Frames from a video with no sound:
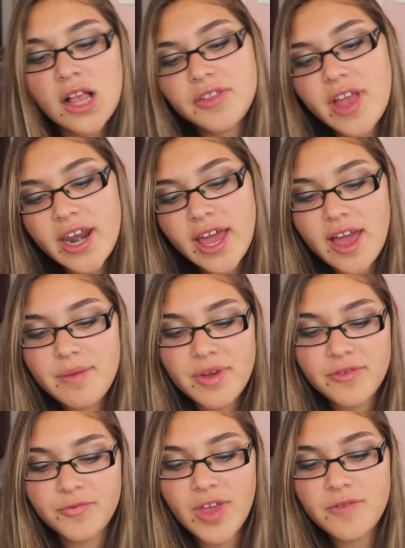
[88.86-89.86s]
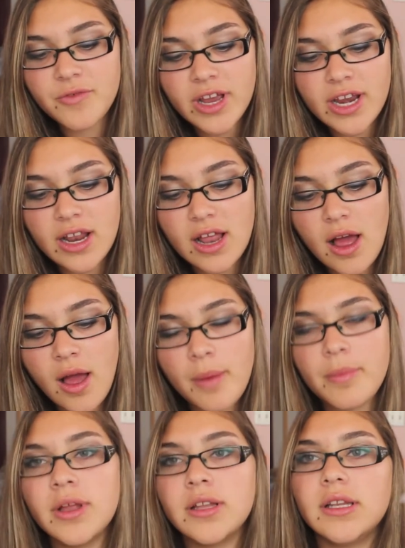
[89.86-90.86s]
Then I have my favorite
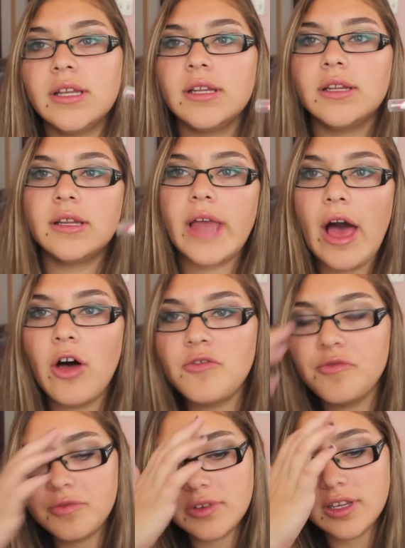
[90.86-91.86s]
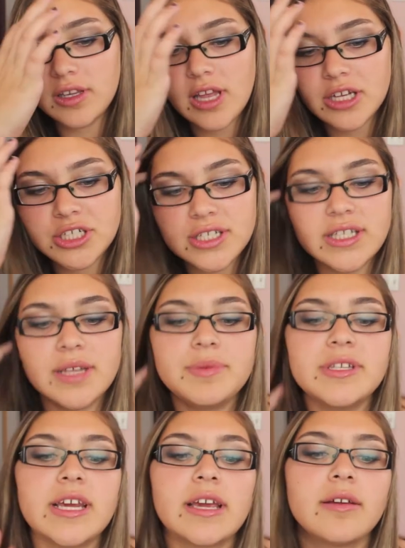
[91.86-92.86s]
um, e.l.f. Luscious
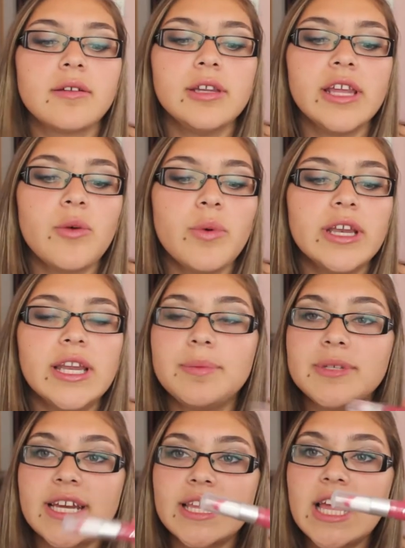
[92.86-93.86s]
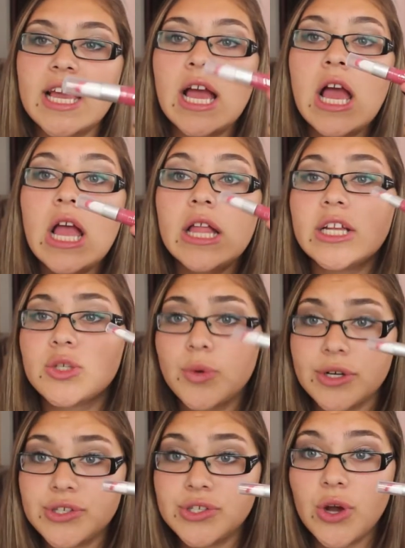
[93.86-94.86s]
Lipstick Liquid Lipstick thing. This
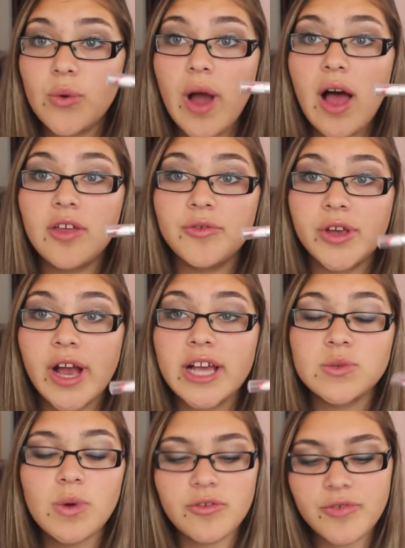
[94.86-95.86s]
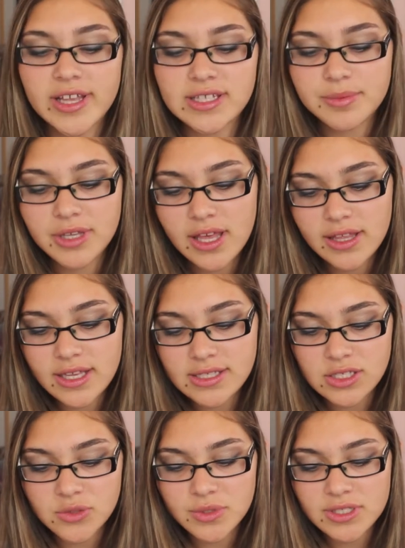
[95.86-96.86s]
works so well. If you guys want to find something like
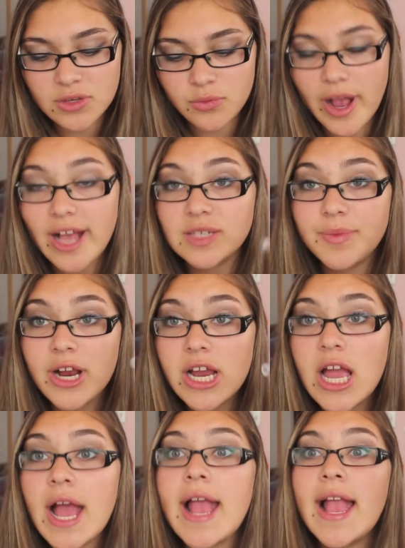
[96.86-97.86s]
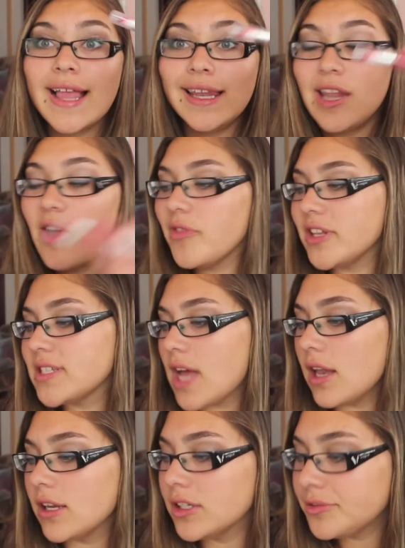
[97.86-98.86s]
this, this one's in Raspberry. Love this
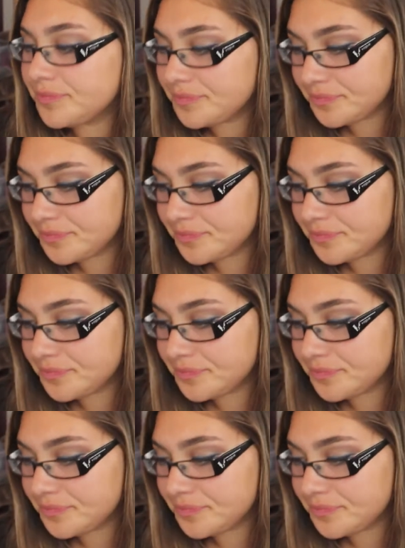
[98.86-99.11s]
color.